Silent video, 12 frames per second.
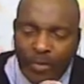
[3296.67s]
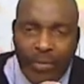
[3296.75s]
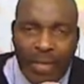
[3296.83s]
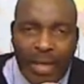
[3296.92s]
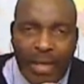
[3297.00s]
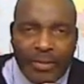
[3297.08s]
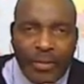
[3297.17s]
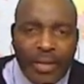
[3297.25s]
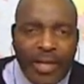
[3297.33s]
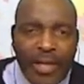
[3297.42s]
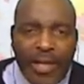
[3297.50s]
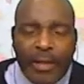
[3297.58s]
If he got into
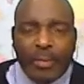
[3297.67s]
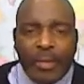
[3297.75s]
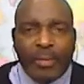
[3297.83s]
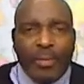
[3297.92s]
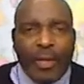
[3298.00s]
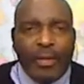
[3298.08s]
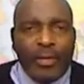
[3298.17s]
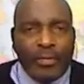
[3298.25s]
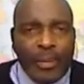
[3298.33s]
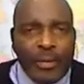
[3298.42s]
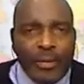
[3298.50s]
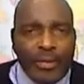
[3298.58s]
a game, his
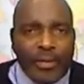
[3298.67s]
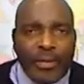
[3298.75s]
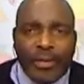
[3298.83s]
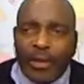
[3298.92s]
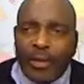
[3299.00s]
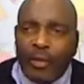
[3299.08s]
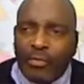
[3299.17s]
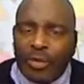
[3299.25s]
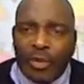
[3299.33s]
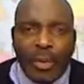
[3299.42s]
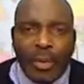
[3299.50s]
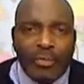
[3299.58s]
competitive spirits might take
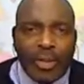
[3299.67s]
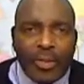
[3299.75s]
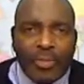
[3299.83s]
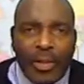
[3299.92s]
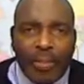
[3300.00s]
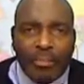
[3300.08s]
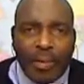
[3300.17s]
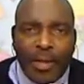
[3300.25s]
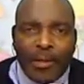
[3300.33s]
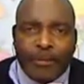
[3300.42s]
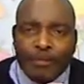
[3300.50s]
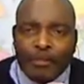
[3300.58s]
over and he might really try to
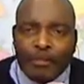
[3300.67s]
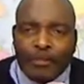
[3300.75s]
play.